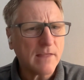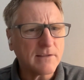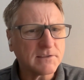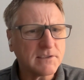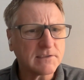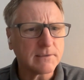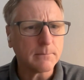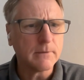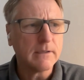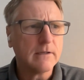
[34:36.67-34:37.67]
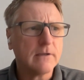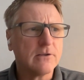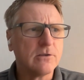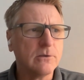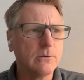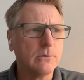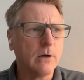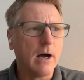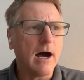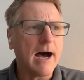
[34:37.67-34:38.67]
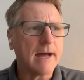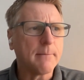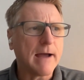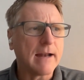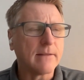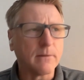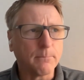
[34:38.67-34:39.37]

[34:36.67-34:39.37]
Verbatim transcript: the system to automate.